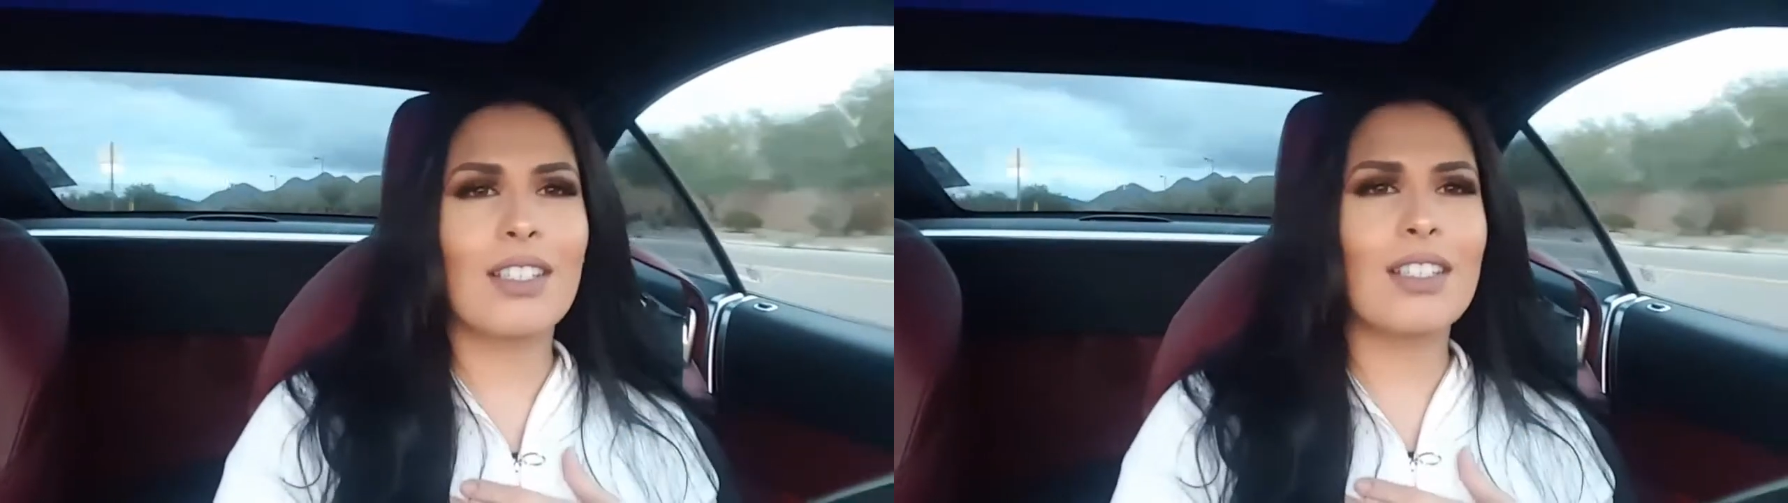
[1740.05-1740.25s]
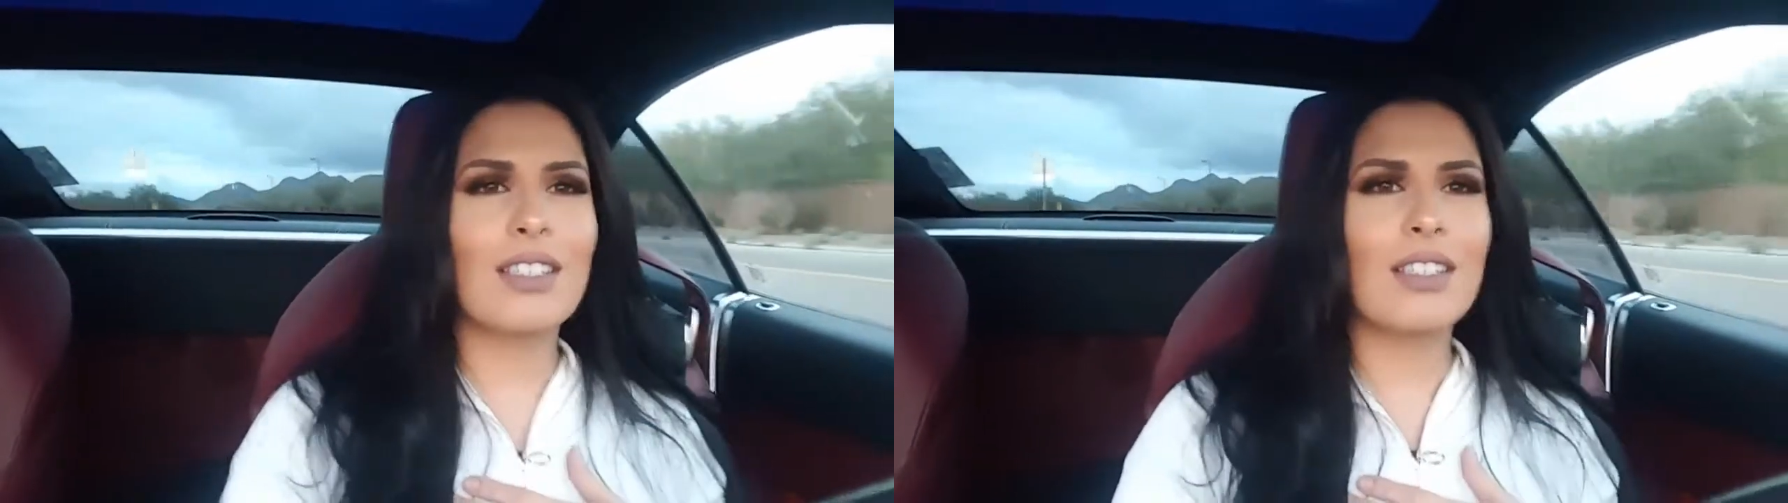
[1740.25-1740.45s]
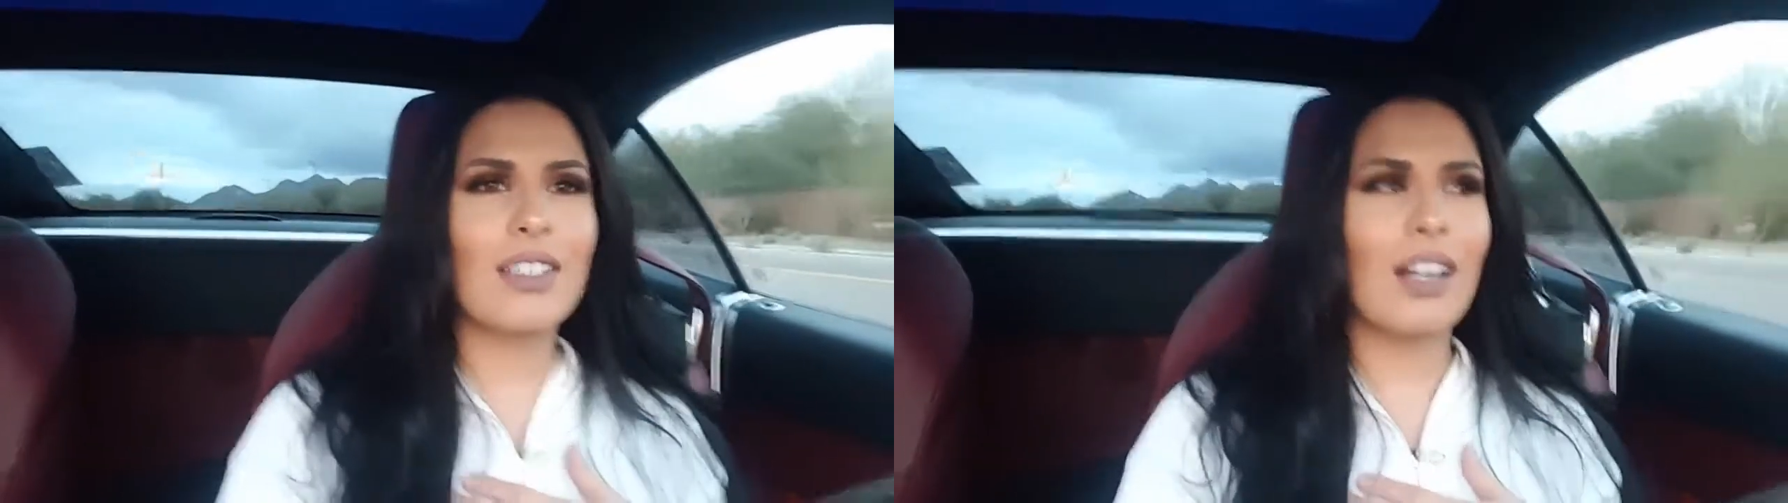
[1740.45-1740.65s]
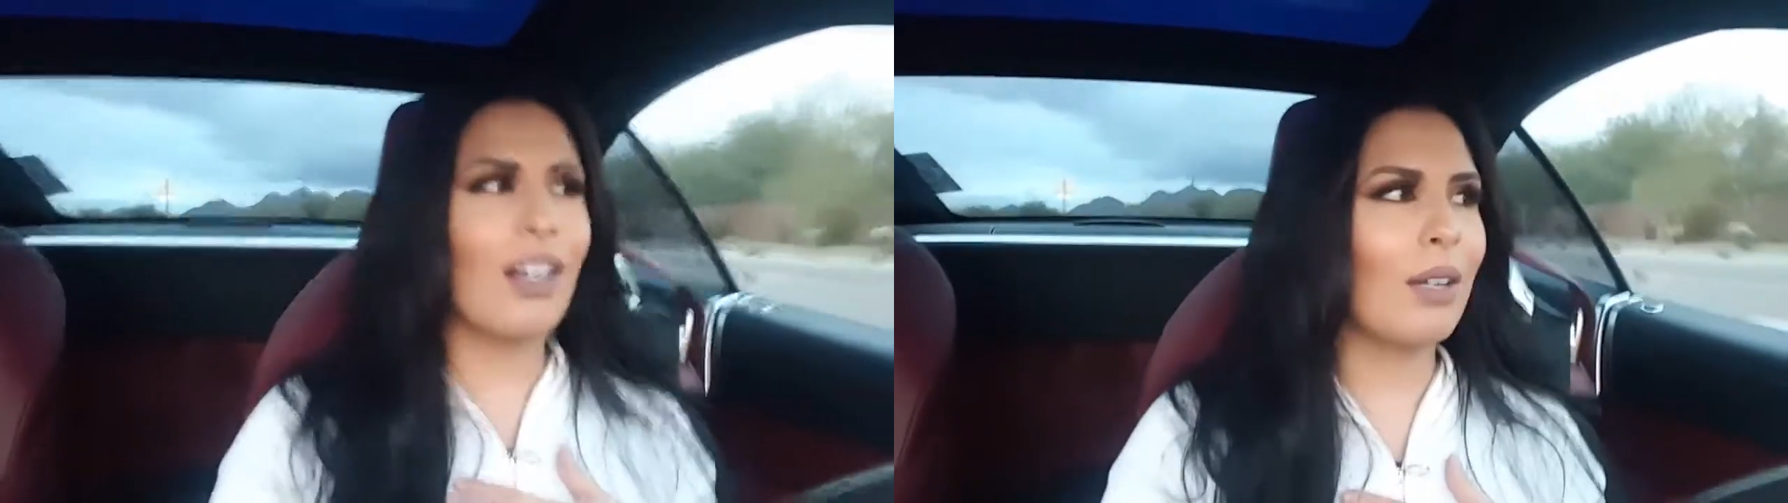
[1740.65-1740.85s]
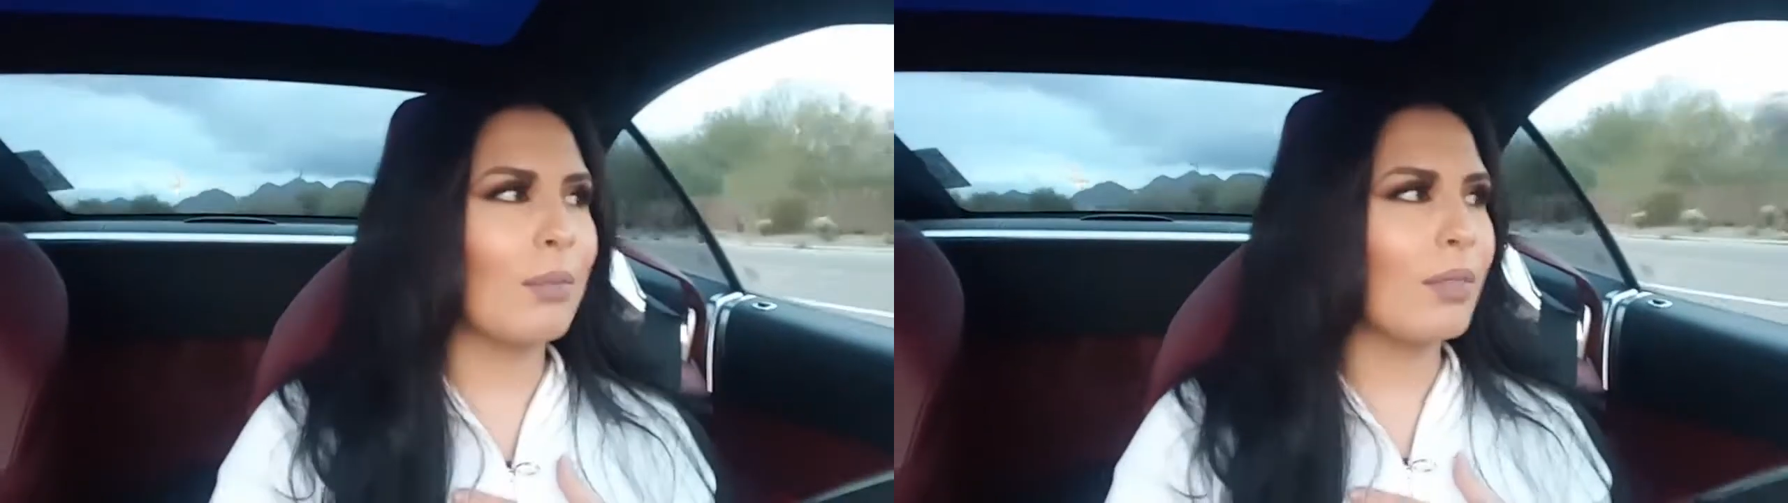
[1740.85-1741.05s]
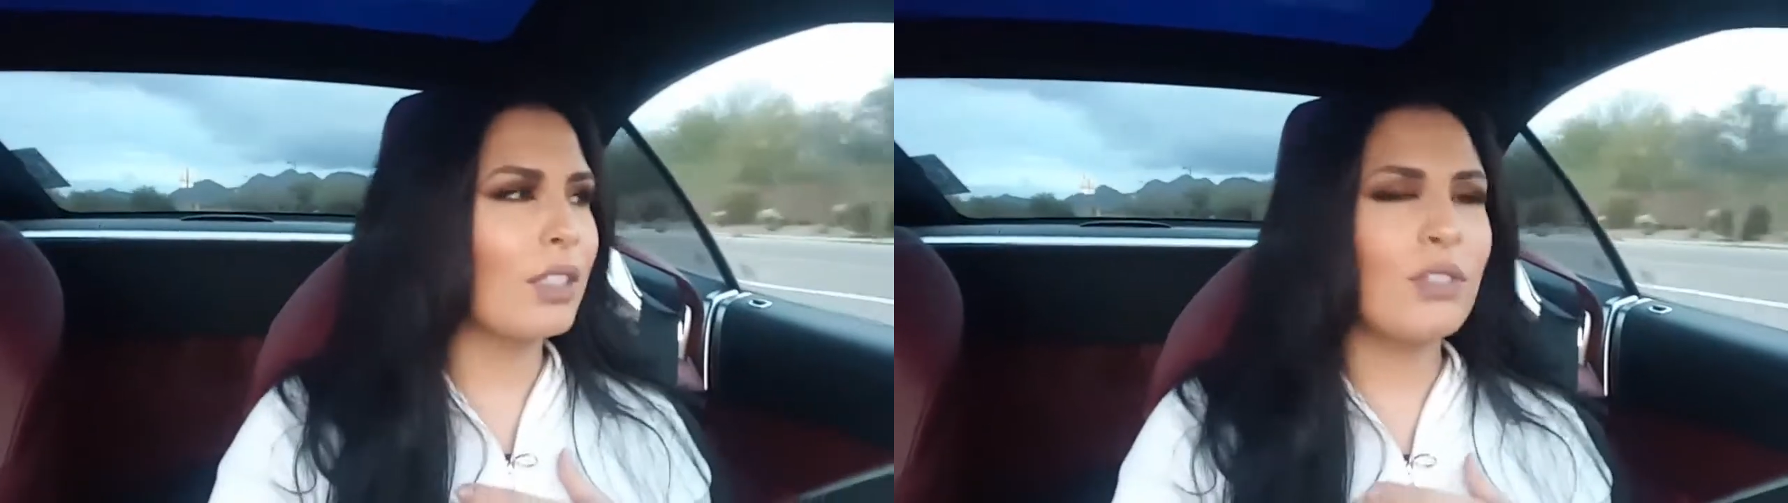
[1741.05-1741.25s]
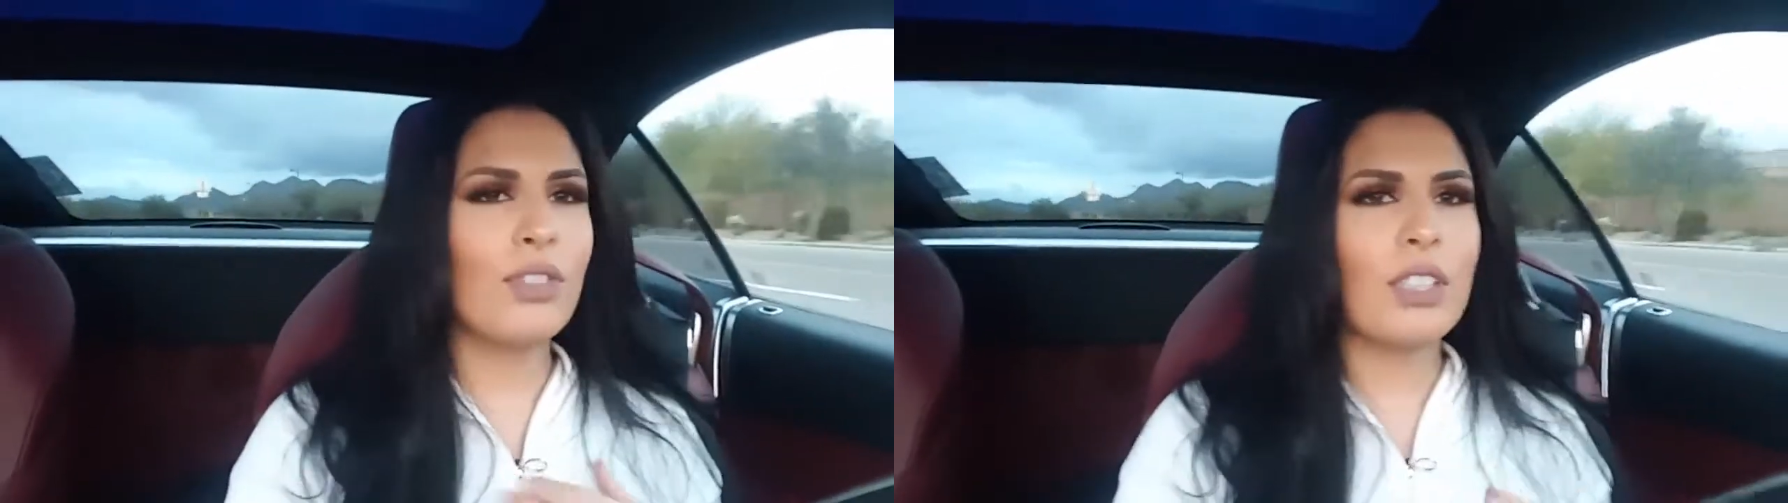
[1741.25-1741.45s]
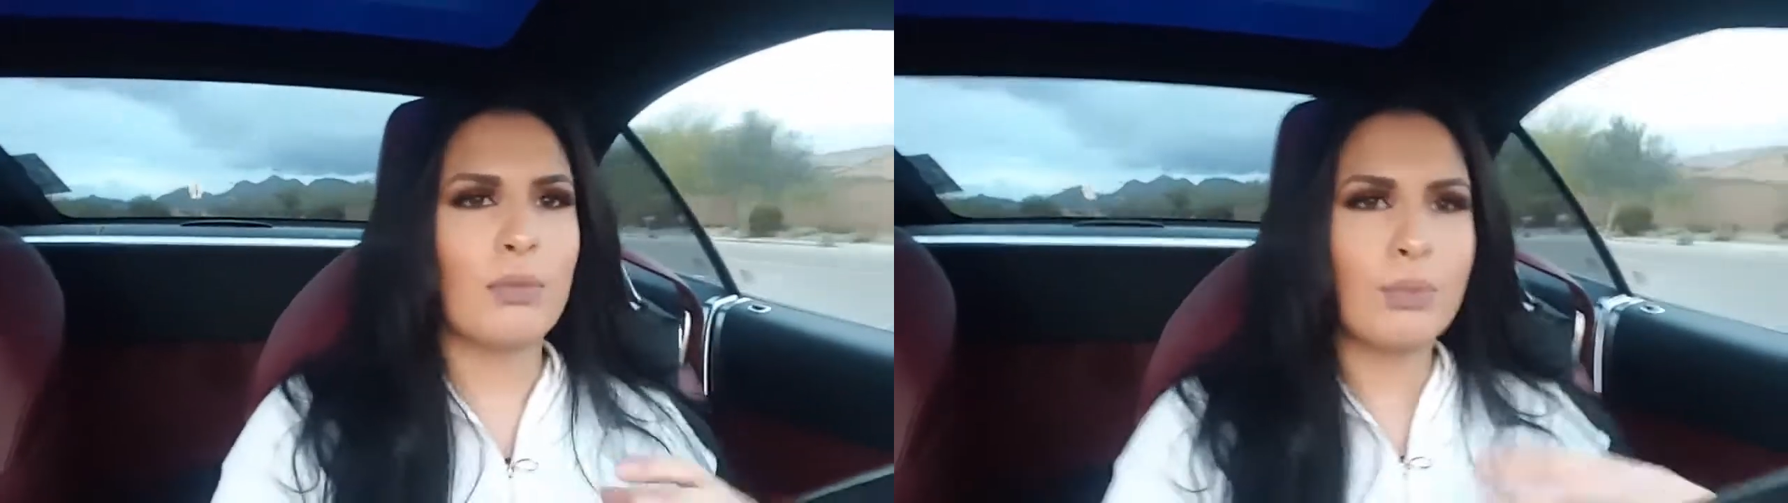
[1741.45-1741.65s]
It's you
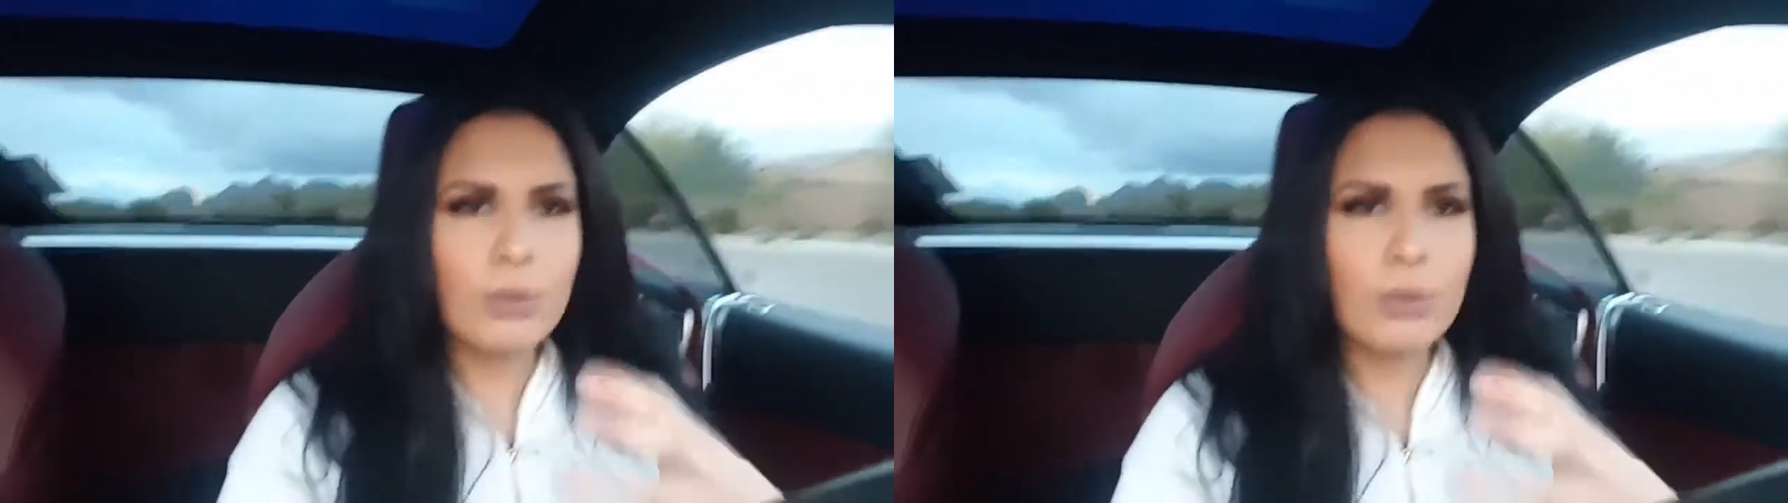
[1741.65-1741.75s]
feel like